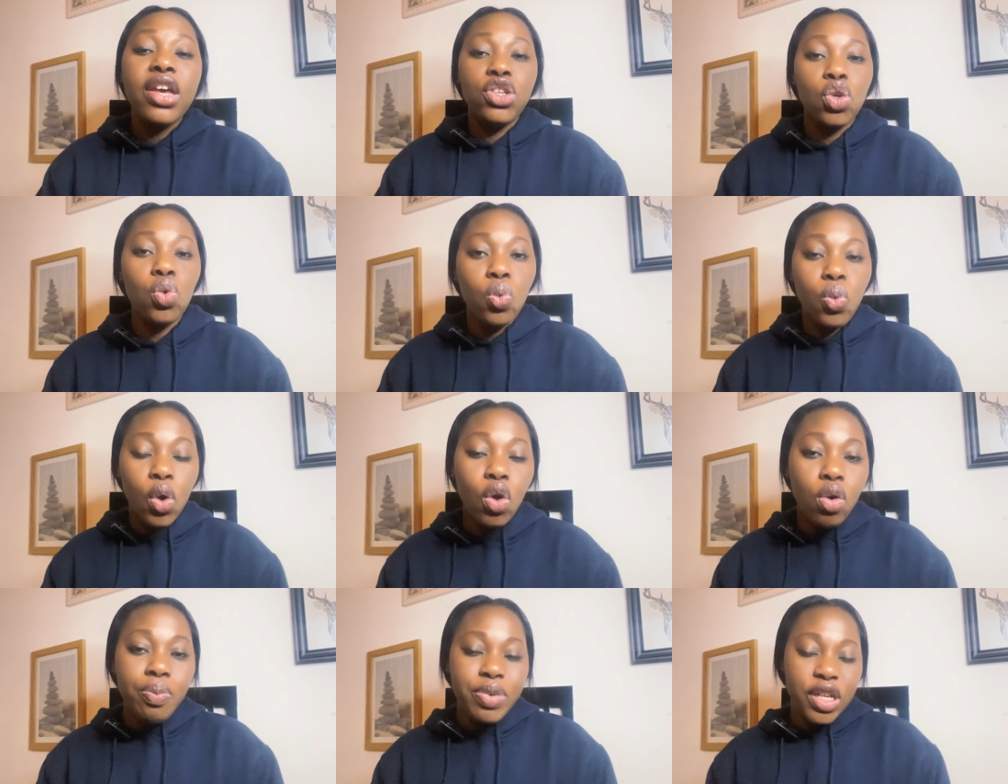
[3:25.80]
you
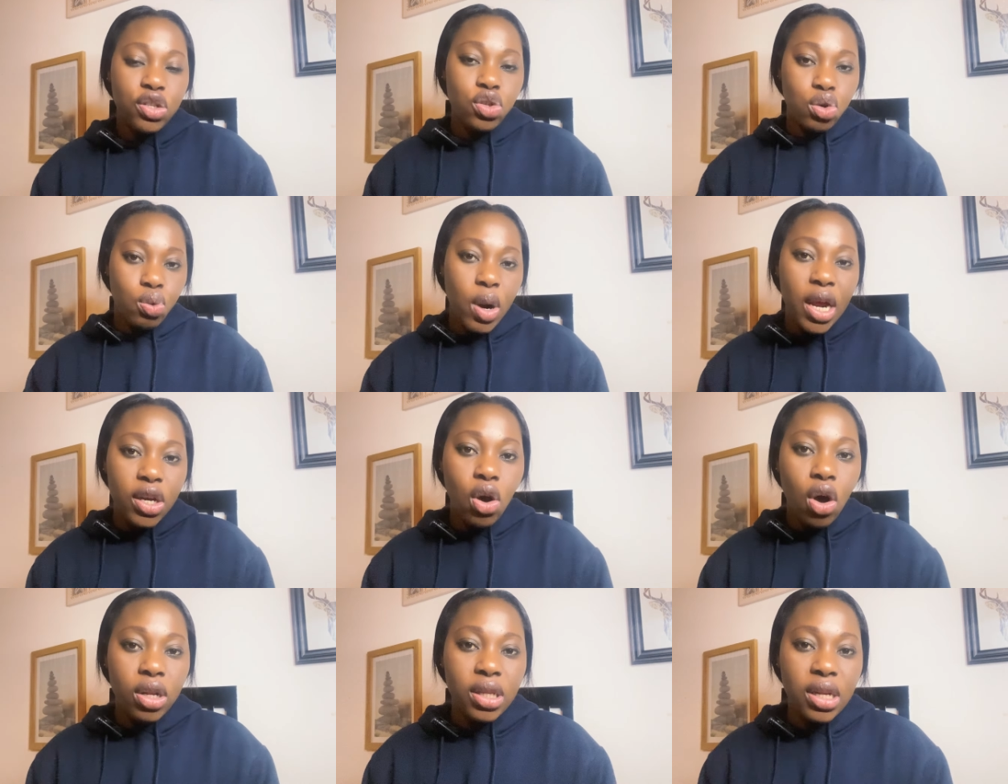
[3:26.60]
will be trained
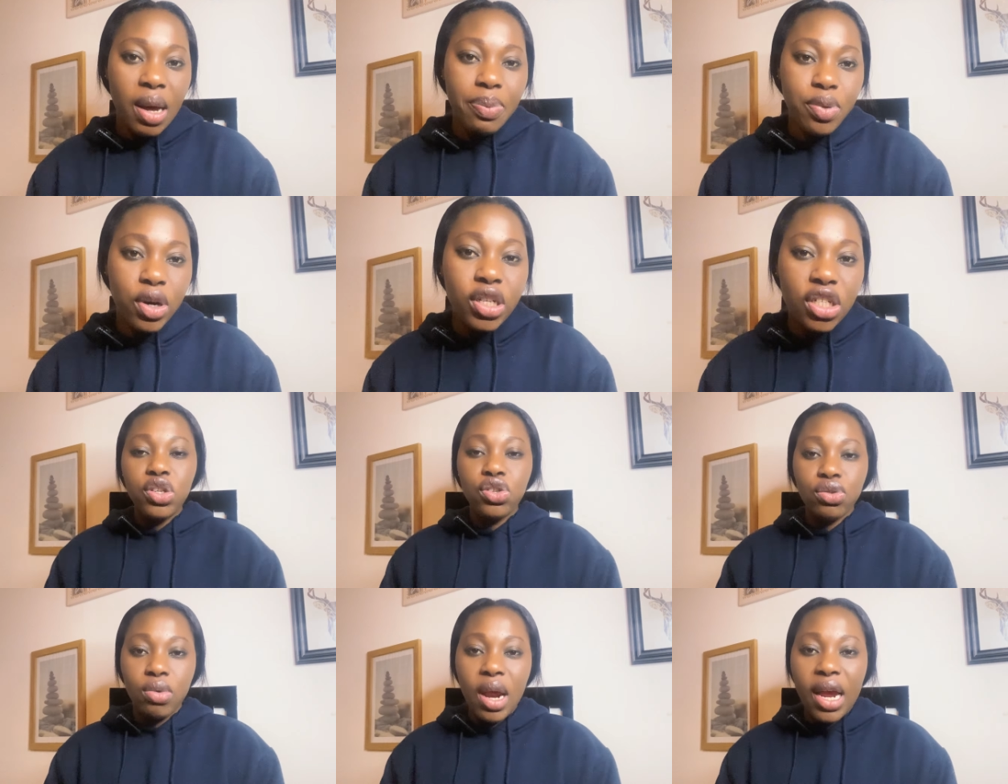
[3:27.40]
on apprenticeship
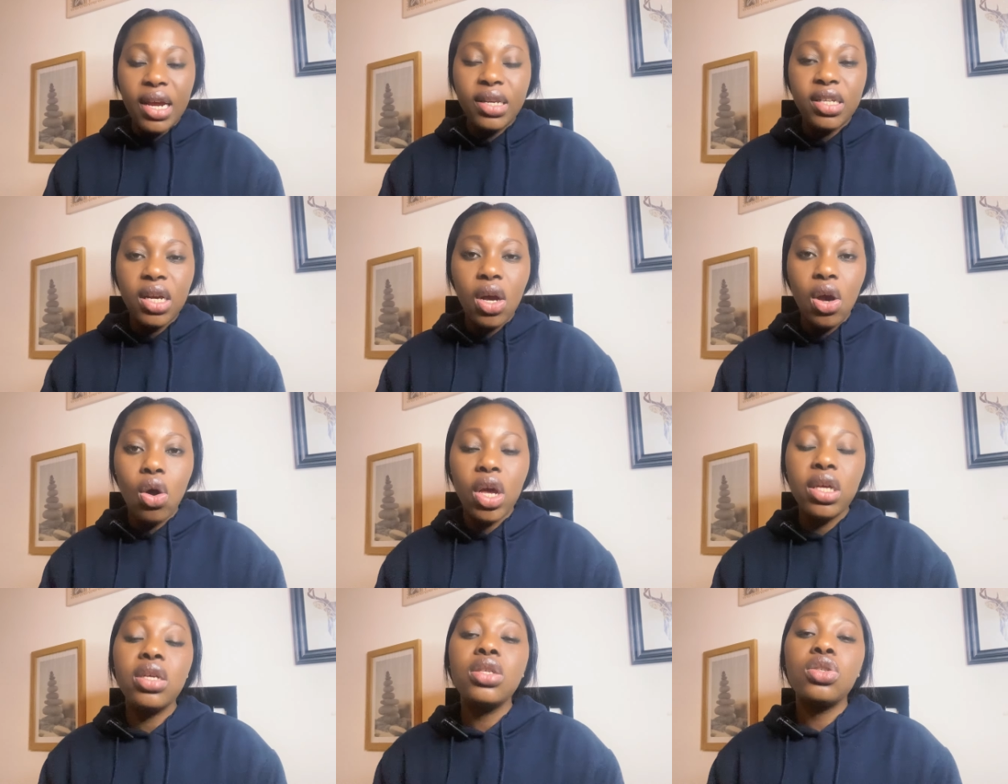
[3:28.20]
trained
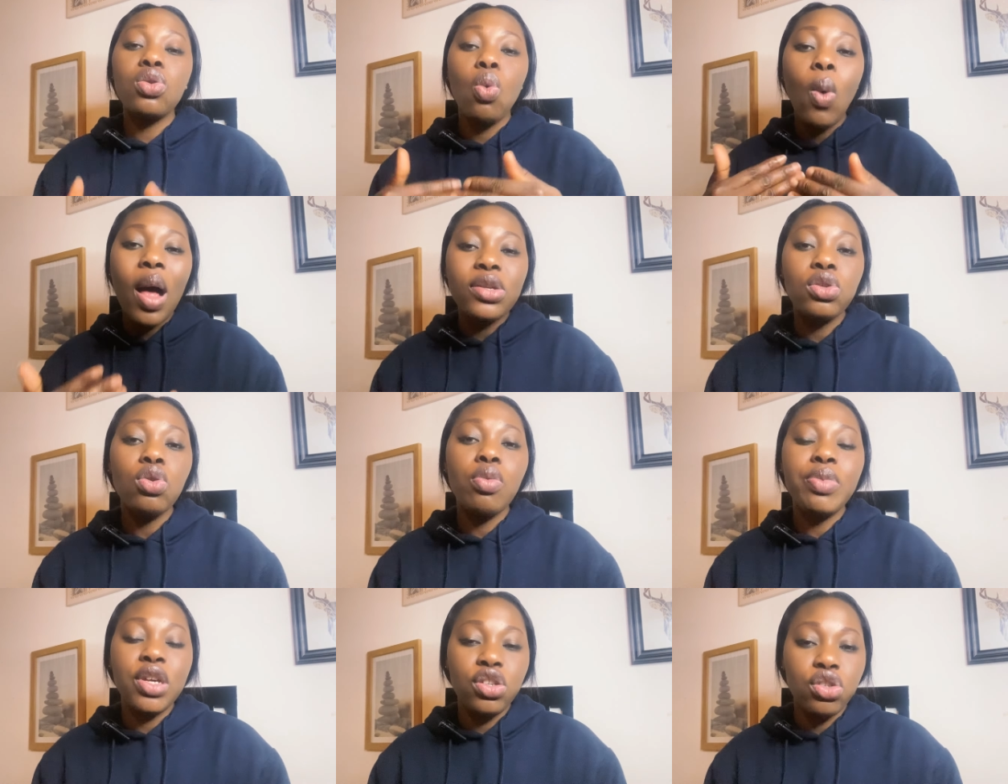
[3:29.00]
okay so whilst you
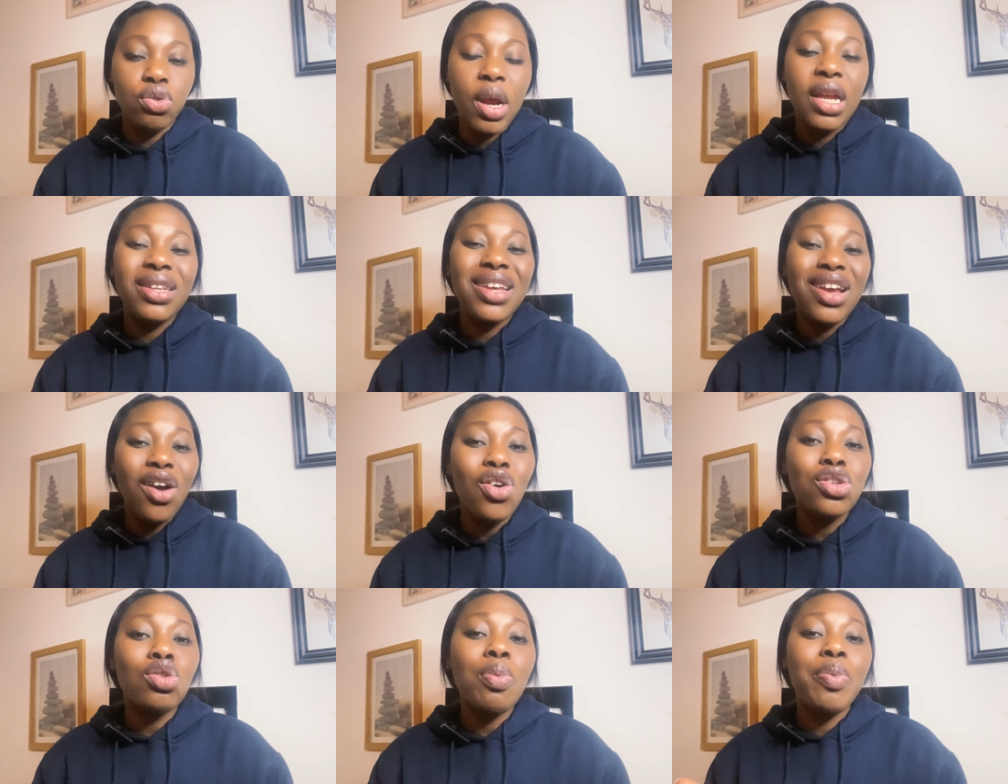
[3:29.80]
were being trained they
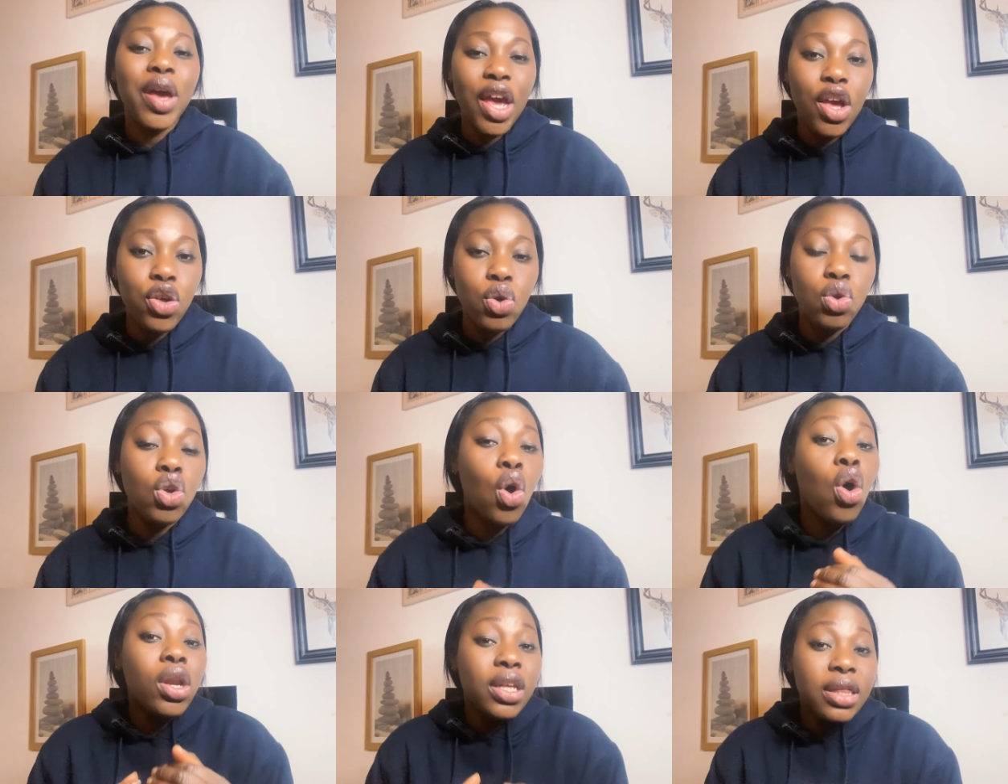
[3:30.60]
also pay you the
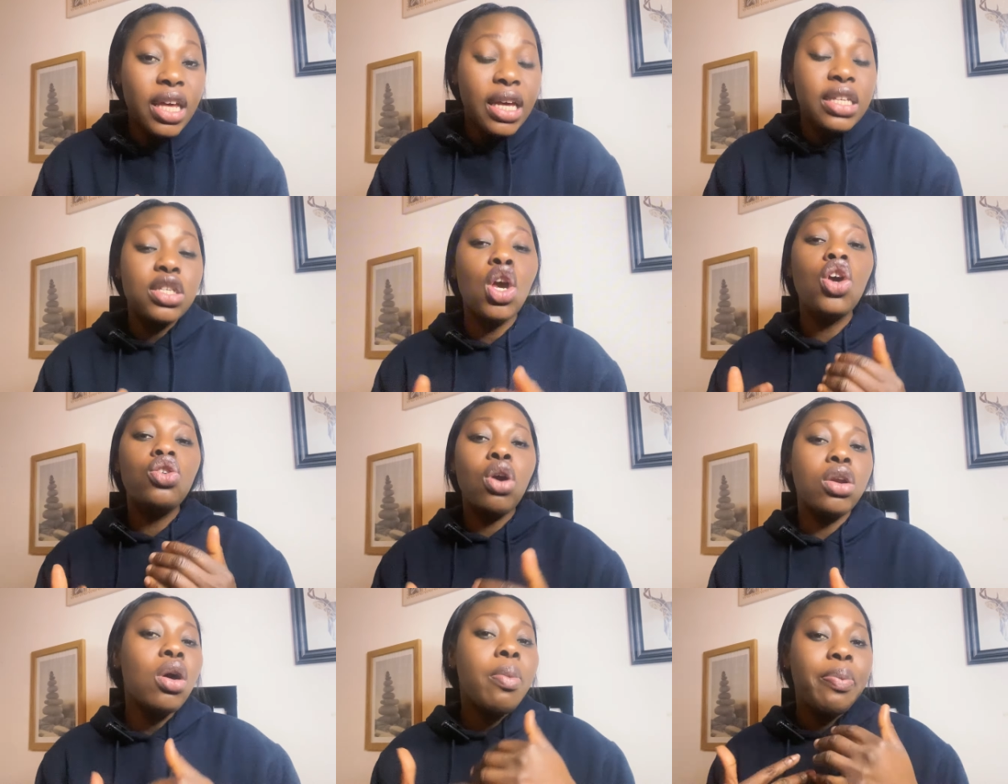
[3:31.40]
only thing is
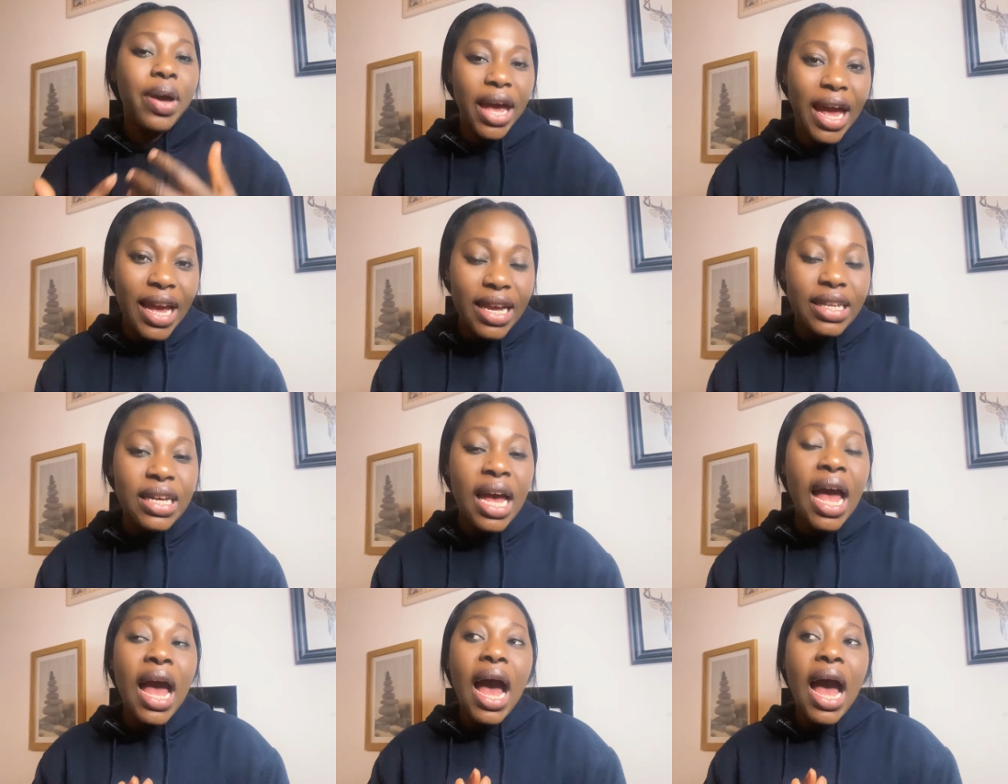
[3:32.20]
you're not paid